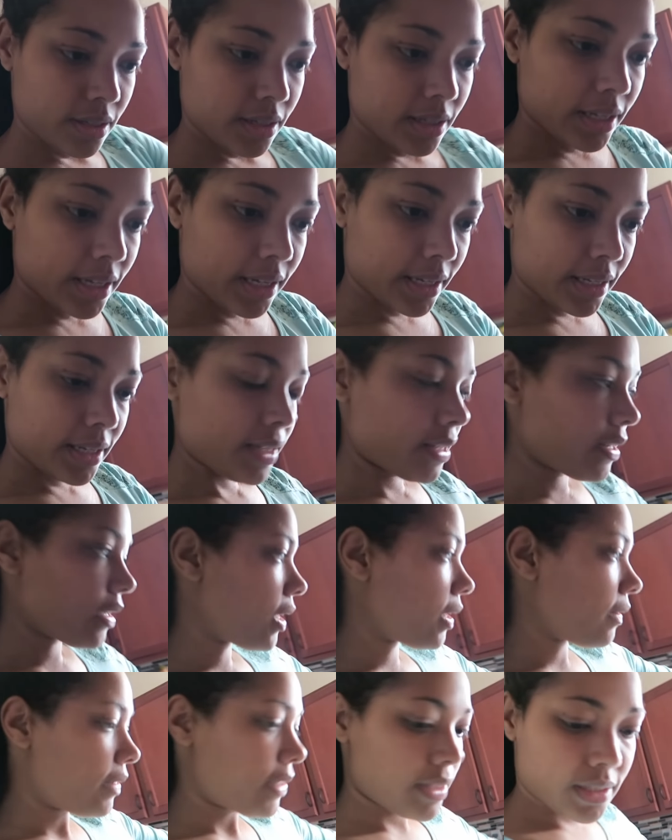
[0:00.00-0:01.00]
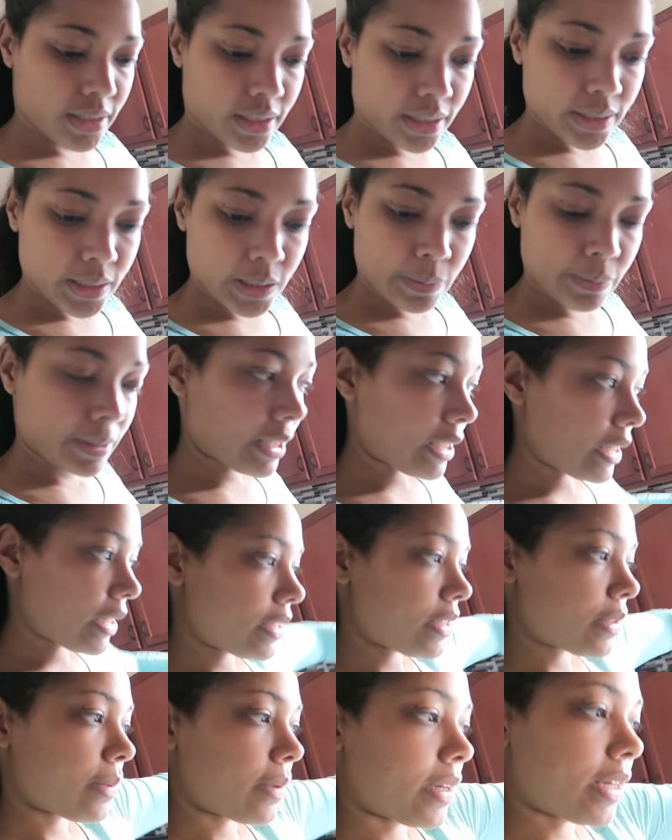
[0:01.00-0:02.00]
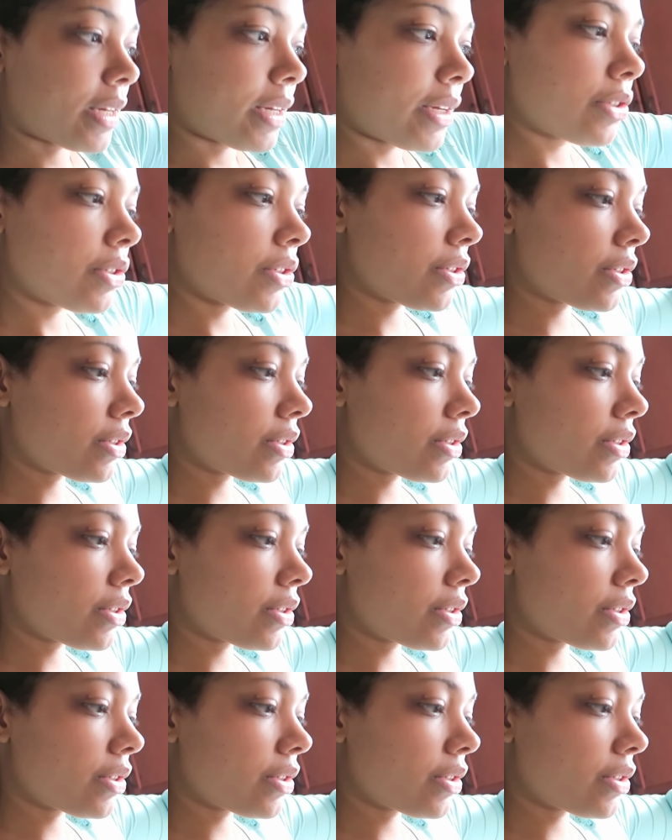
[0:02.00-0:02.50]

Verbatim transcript: I need obviously a spaghetti squash